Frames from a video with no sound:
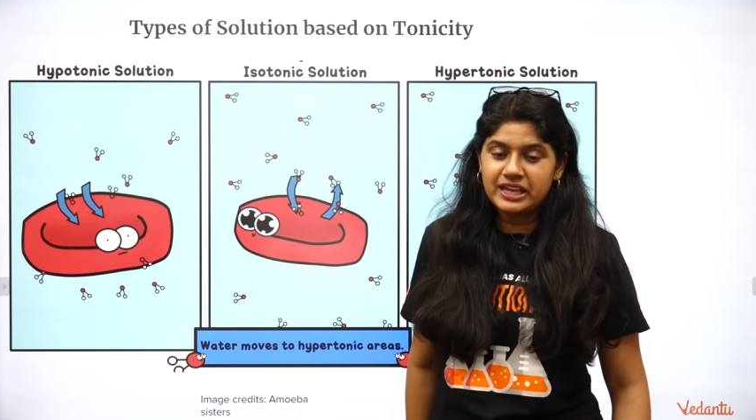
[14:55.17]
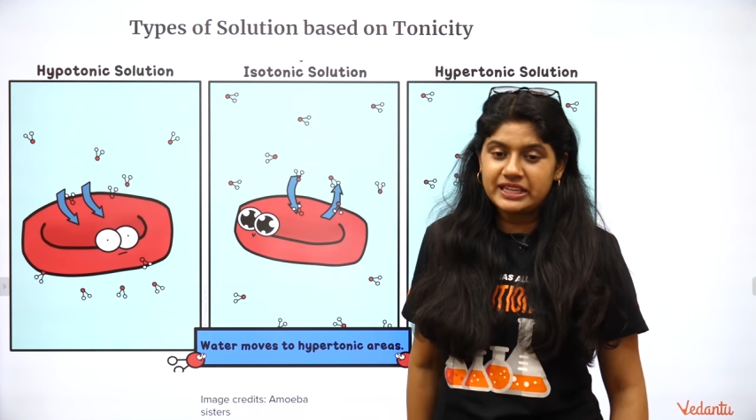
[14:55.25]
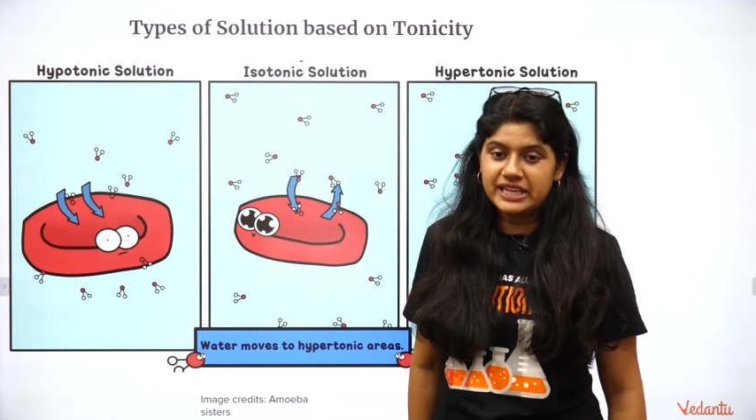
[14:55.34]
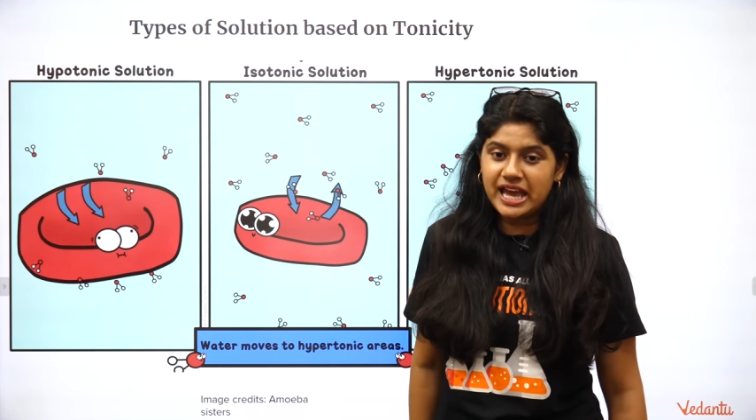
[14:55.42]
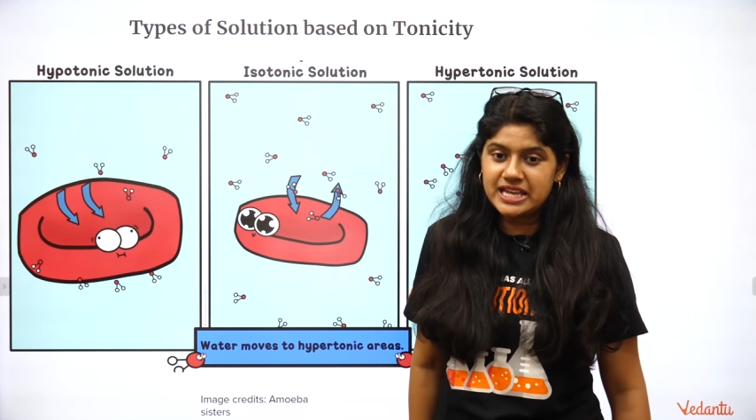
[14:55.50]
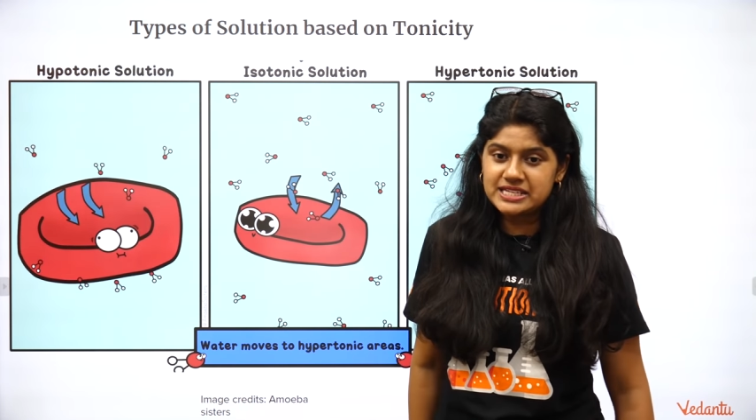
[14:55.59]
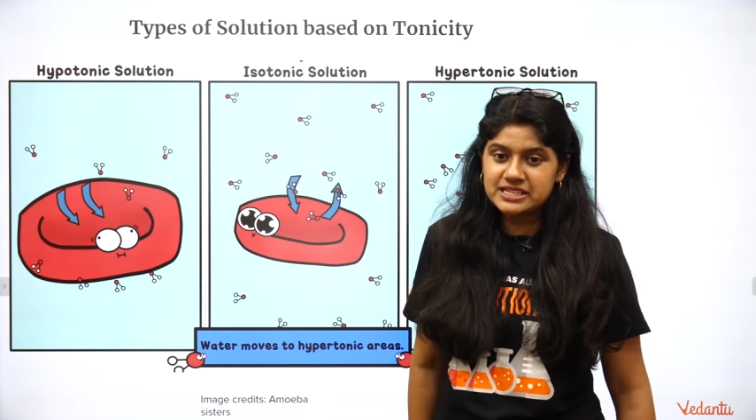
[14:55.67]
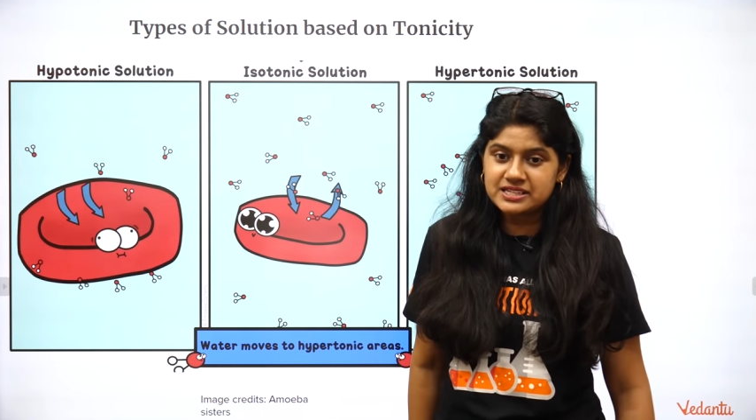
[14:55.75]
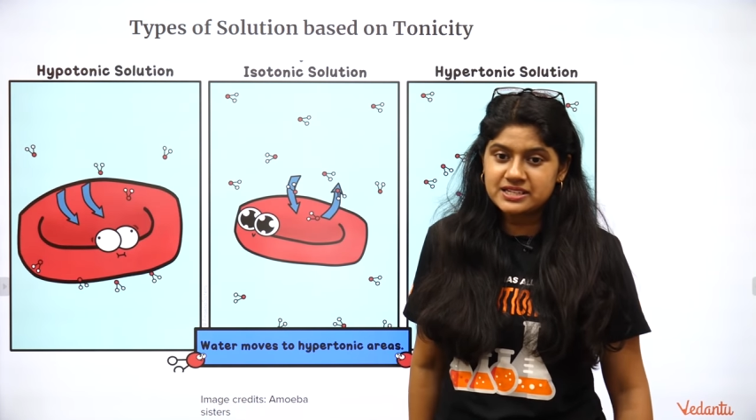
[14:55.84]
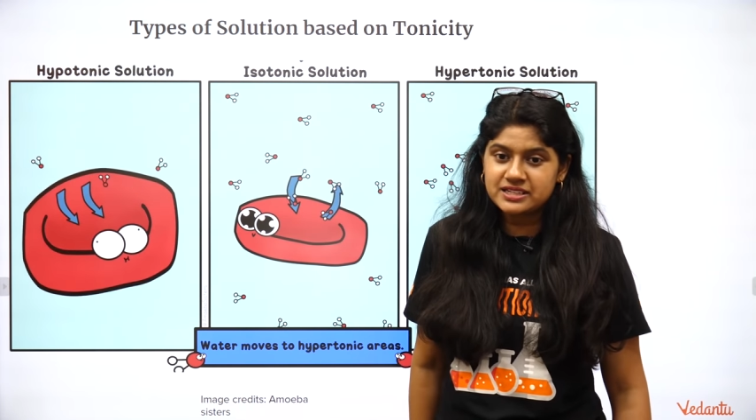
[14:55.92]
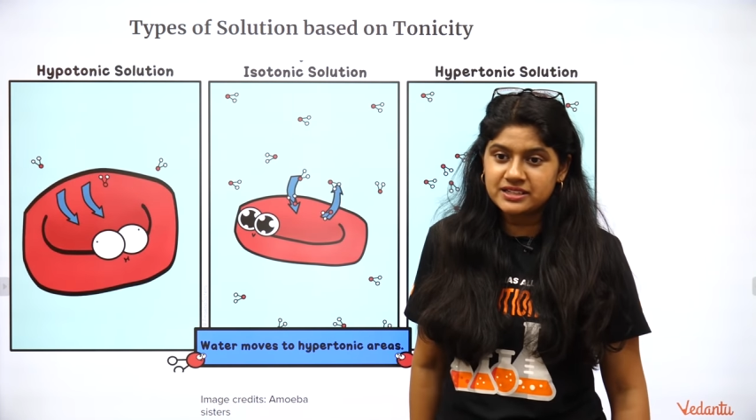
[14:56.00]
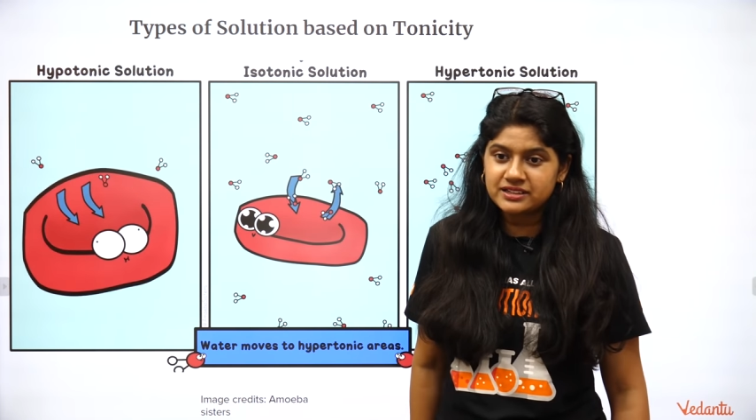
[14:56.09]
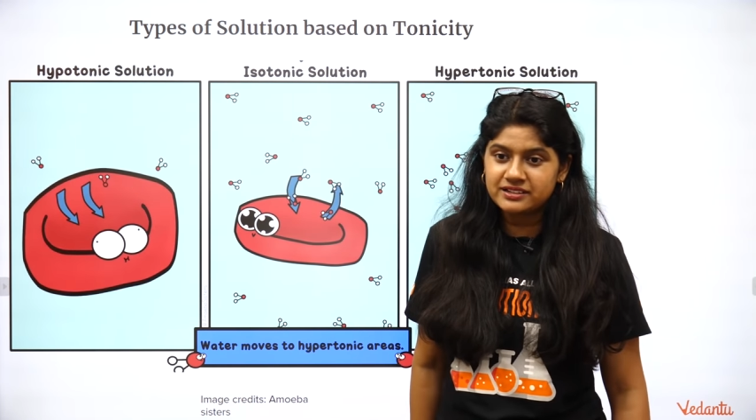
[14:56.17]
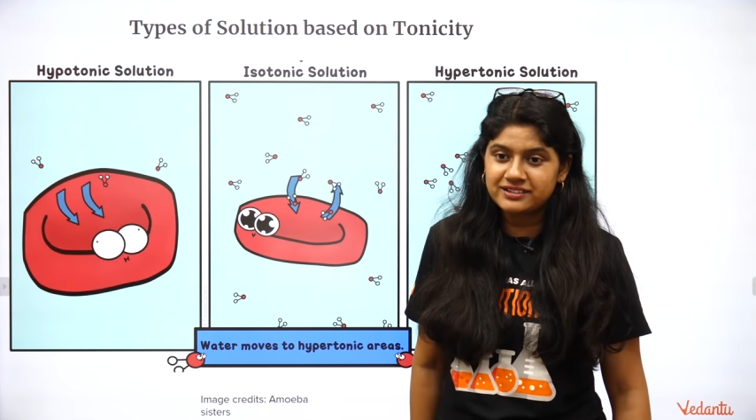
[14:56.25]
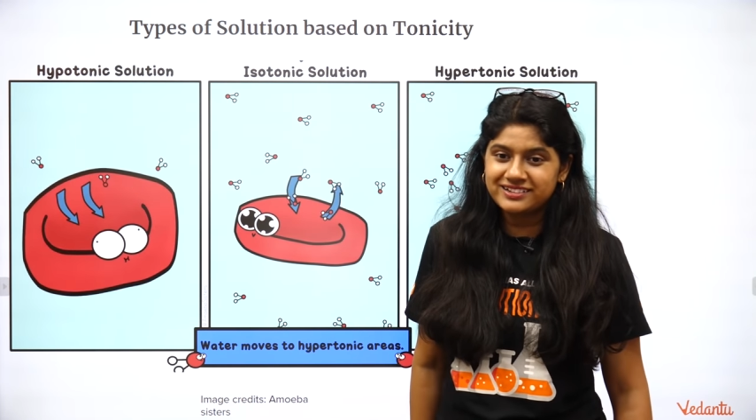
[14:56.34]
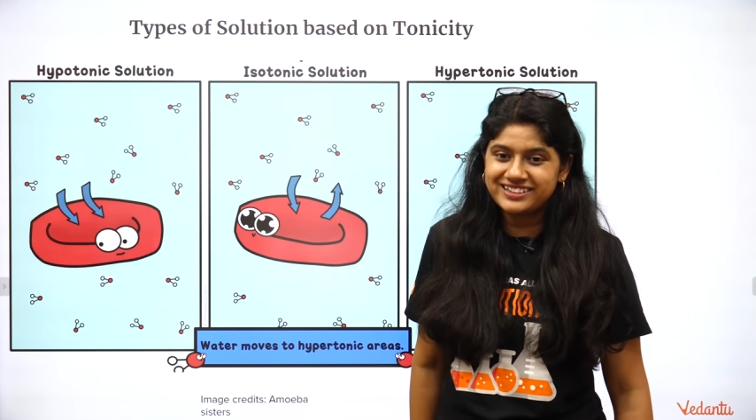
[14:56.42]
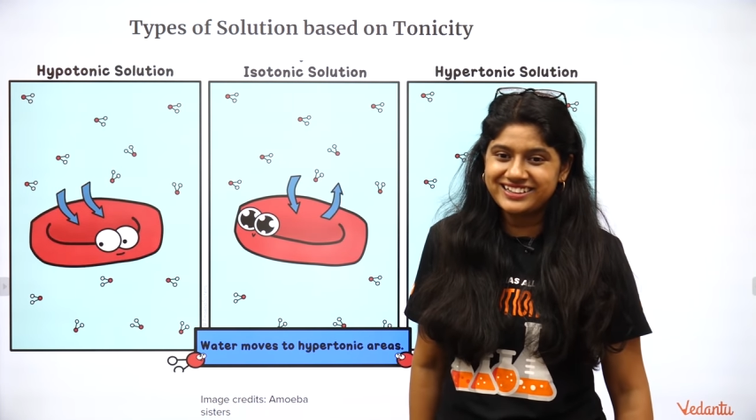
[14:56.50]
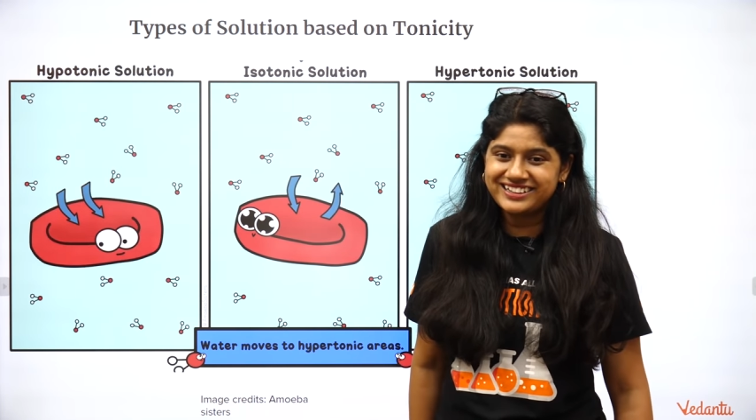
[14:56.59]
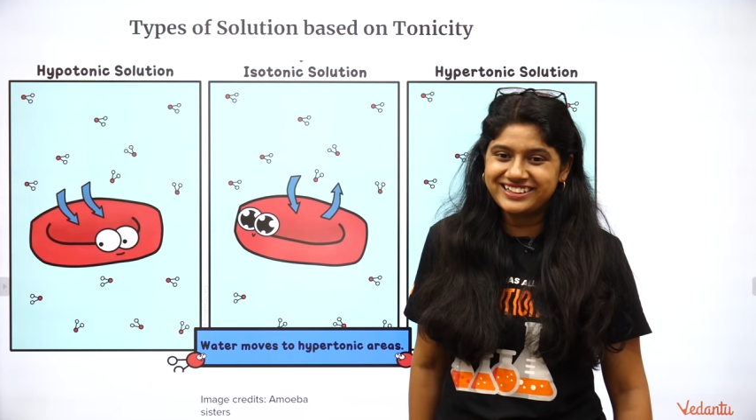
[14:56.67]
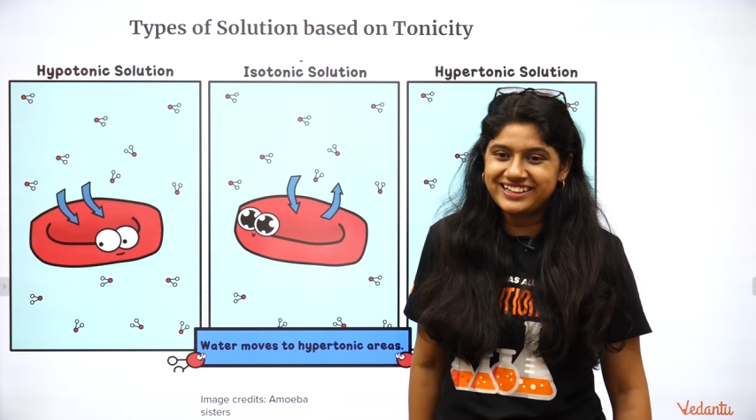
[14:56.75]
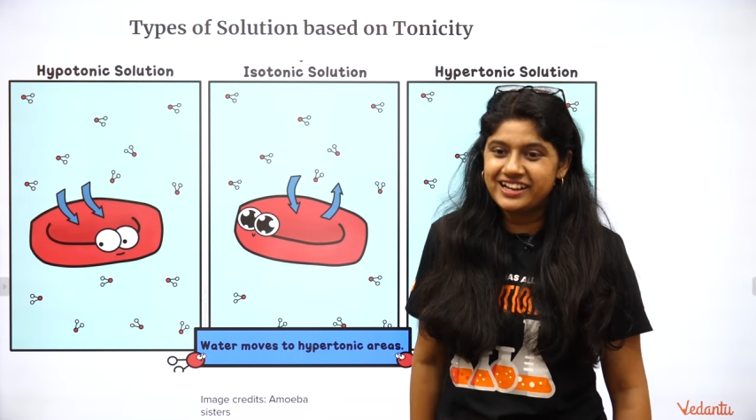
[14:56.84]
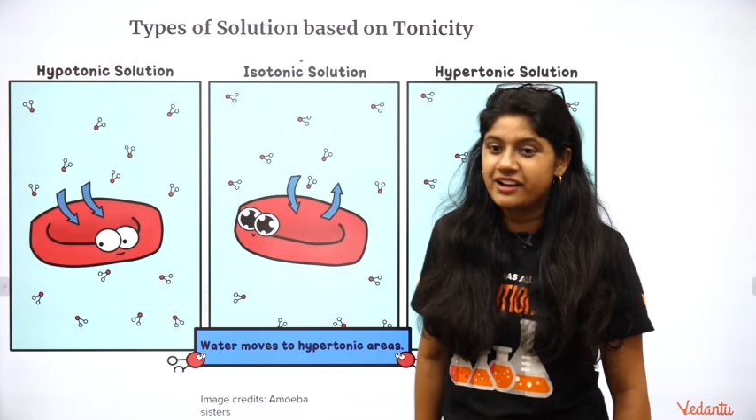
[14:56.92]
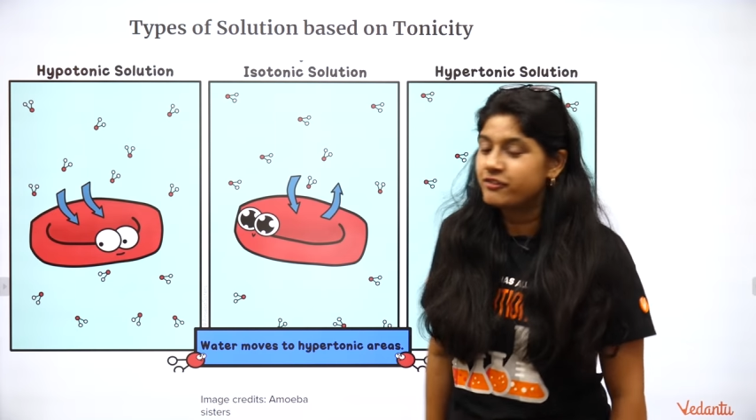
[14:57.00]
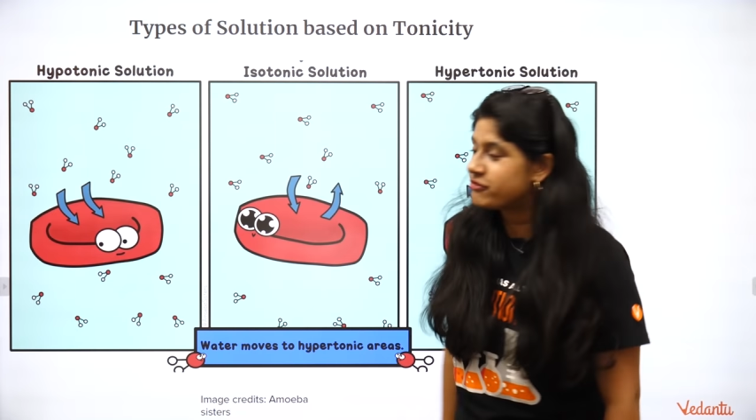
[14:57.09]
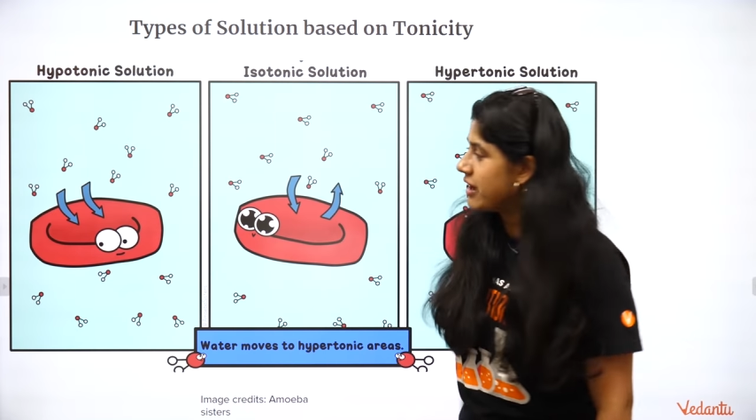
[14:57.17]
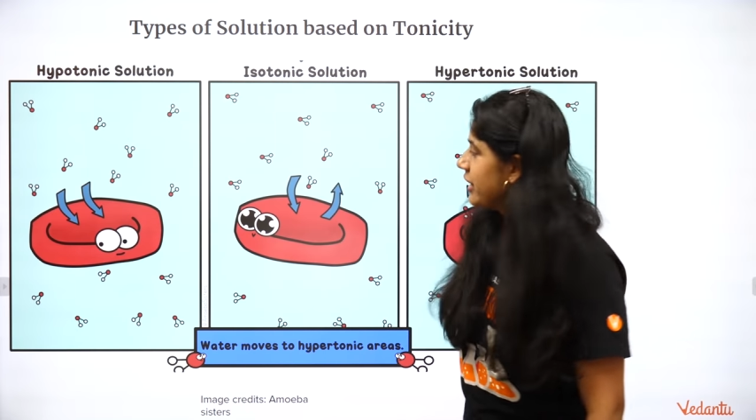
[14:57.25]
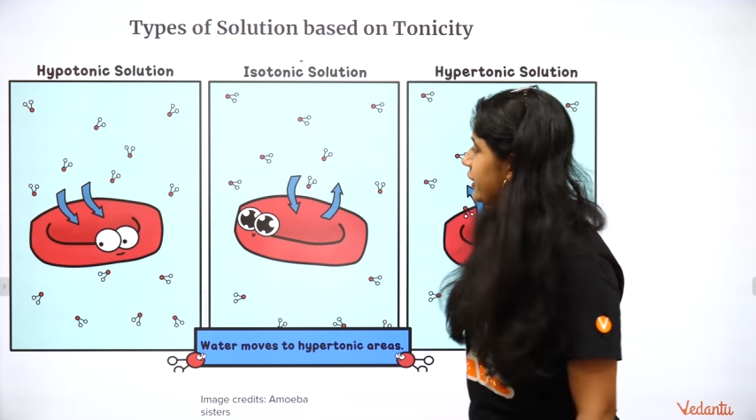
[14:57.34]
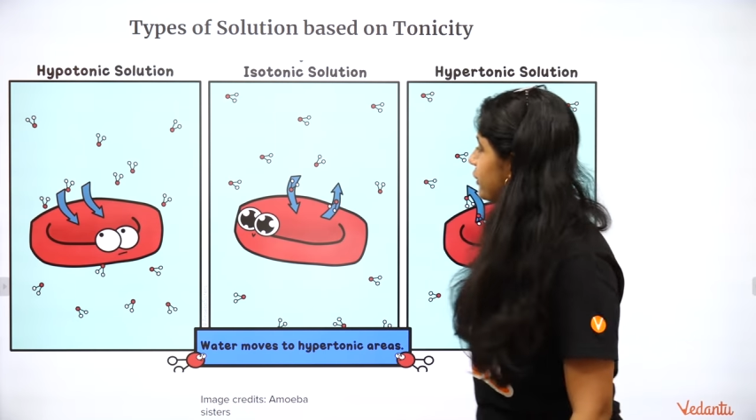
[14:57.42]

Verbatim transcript: Yes? Very